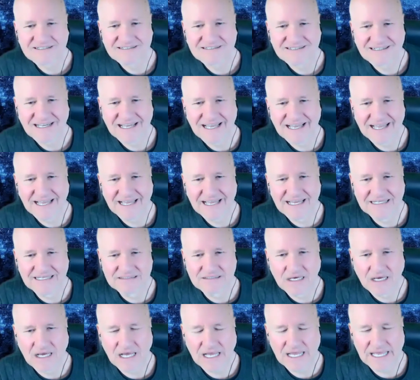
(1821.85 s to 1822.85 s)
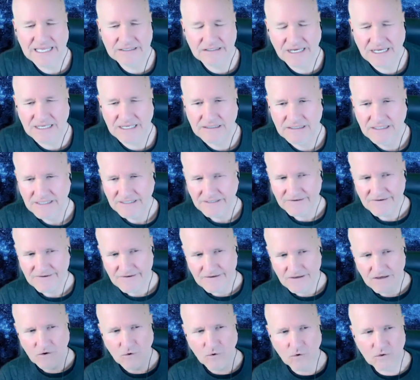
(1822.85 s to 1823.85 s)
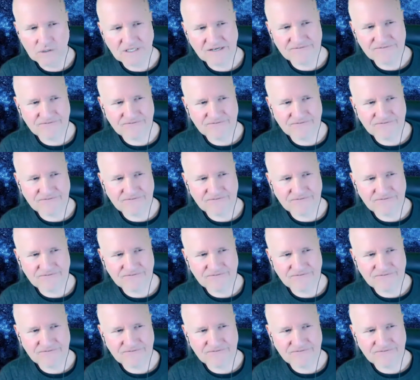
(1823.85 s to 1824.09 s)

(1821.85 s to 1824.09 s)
and I all I